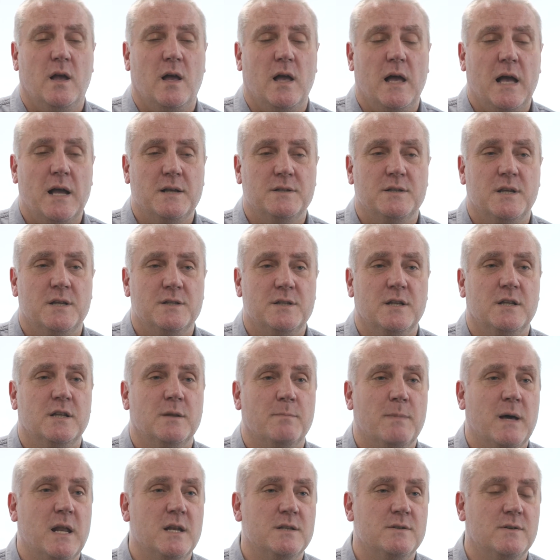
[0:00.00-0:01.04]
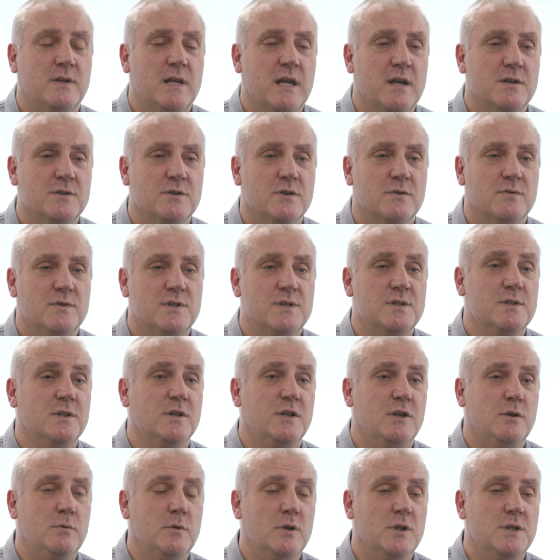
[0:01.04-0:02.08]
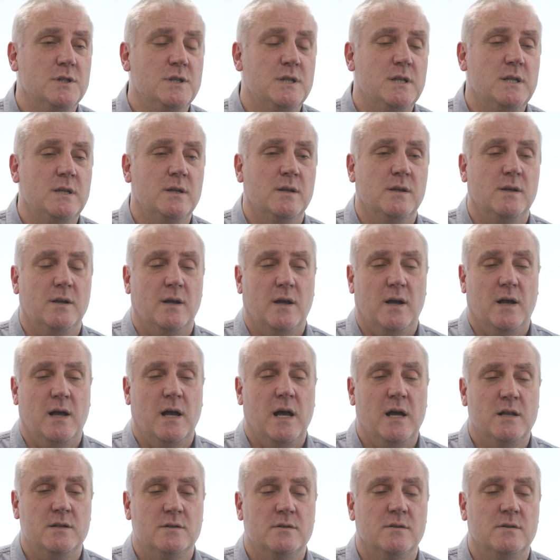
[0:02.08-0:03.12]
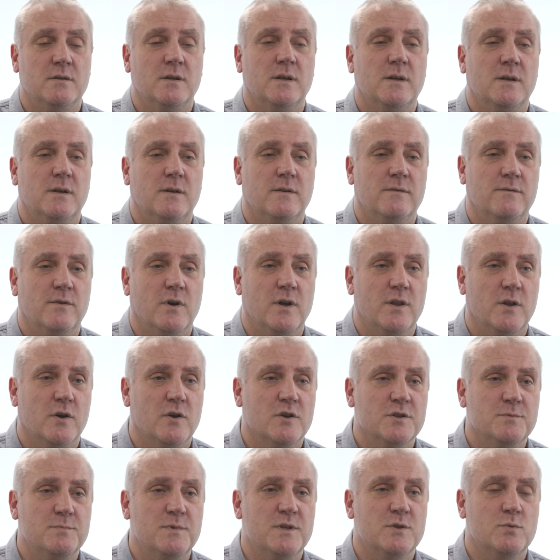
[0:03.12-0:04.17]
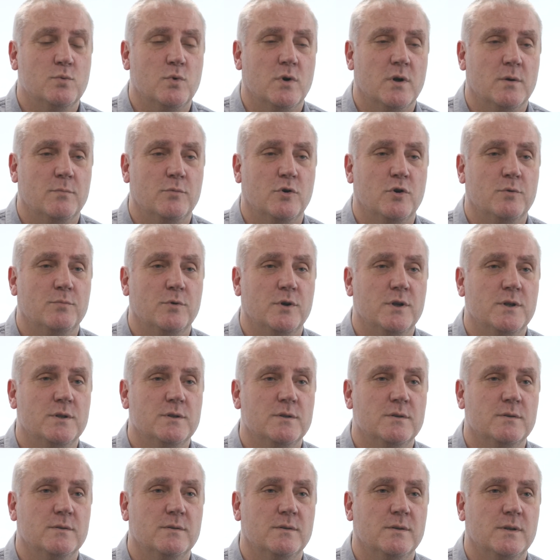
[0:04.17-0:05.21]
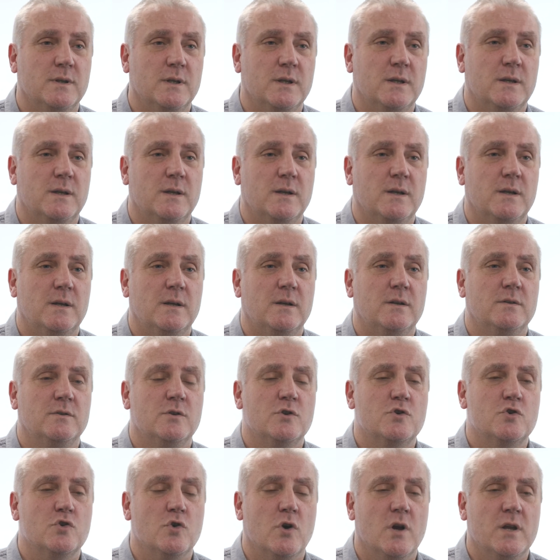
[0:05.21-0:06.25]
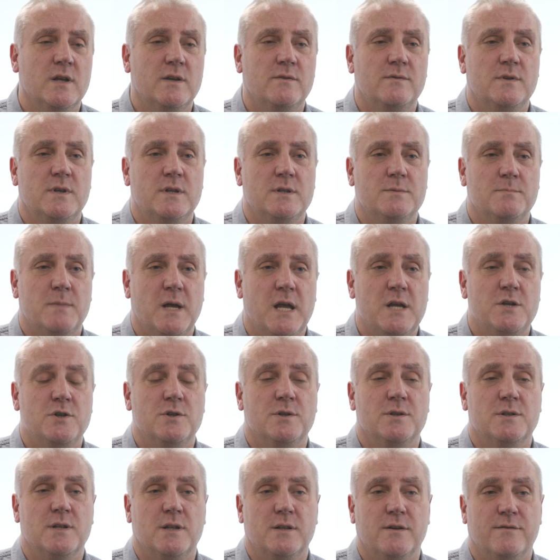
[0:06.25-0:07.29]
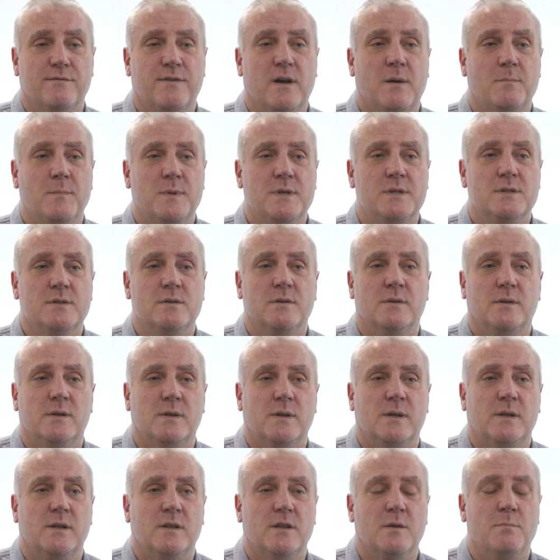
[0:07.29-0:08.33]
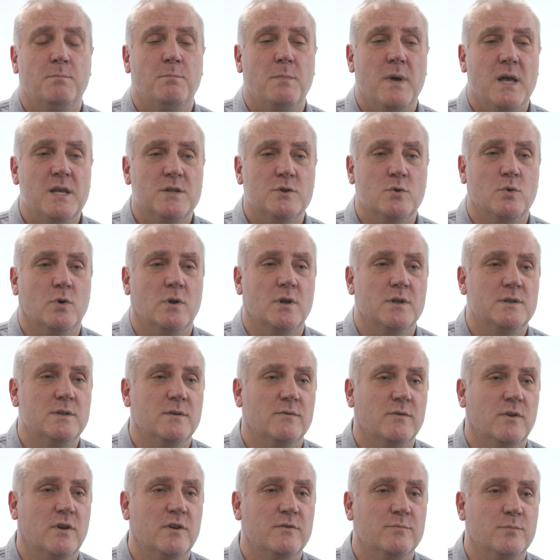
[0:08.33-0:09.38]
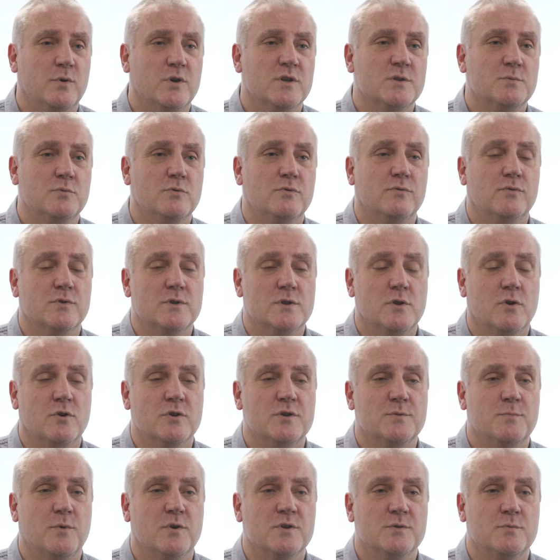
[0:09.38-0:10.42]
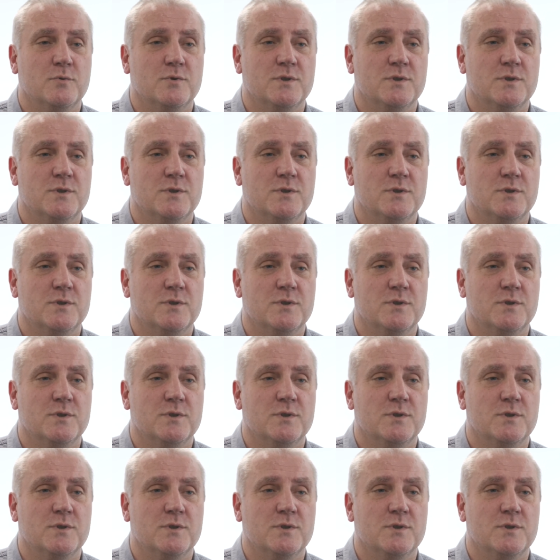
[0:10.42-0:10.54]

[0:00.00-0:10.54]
accessing the palliative care services in the community and via the hospice where appropriate, to try and give these patients and their families the best quality of life possible for as long as possible